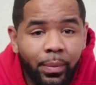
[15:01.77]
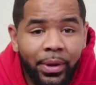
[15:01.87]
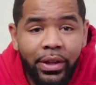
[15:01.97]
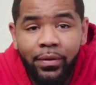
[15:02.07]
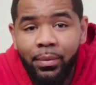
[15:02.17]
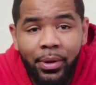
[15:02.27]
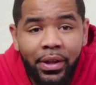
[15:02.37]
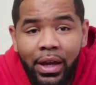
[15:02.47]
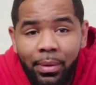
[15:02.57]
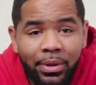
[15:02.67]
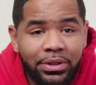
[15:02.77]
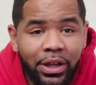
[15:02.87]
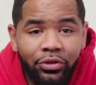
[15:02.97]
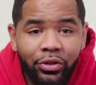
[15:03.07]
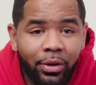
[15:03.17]
for me, leave them in the comment
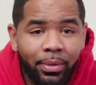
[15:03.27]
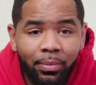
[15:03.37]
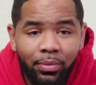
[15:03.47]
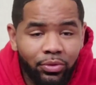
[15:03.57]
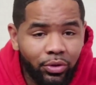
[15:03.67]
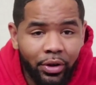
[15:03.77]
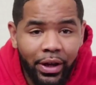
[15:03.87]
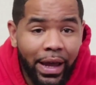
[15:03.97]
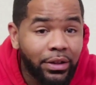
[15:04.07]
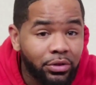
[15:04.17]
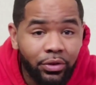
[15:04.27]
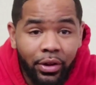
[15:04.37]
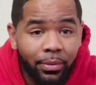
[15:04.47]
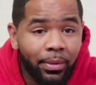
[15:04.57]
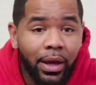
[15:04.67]
section. I'll be sure to answer
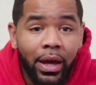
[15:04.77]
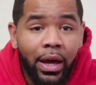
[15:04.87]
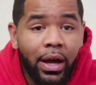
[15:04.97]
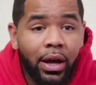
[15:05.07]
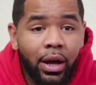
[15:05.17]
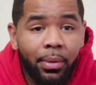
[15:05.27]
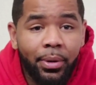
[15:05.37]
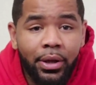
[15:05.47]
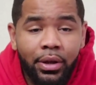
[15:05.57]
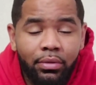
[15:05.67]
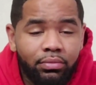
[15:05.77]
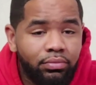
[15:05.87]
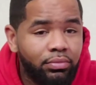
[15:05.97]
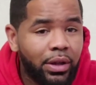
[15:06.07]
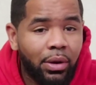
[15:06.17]
them. And
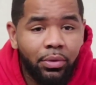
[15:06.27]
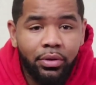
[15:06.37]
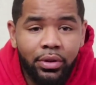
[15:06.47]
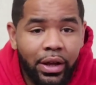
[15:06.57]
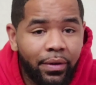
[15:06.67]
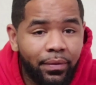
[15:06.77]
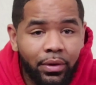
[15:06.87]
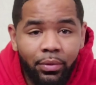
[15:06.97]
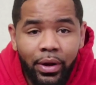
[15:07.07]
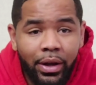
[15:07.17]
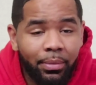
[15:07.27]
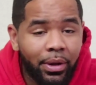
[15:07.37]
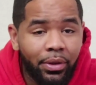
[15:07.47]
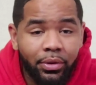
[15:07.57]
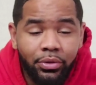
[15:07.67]
I would definitely
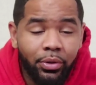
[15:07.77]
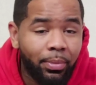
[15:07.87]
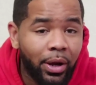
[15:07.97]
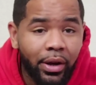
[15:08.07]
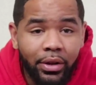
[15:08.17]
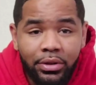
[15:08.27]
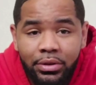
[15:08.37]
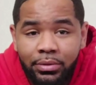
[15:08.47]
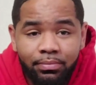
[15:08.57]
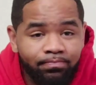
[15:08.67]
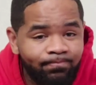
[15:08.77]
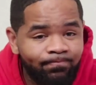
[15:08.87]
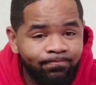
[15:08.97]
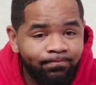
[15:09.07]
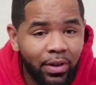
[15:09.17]
recommend those 3 products.
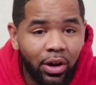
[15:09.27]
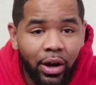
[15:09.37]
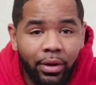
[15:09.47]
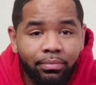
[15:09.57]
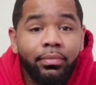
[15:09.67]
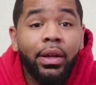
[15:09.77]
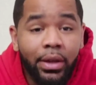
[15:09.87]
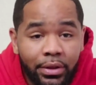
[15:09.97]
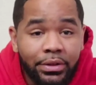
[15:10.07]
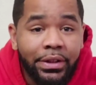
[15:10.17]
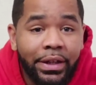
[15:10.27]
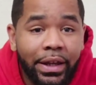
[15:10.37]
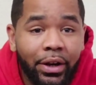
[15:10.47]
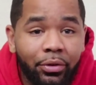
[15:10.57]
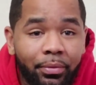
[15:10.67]
All right. See you
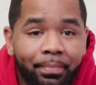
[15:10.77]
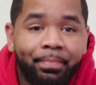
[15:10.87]
later.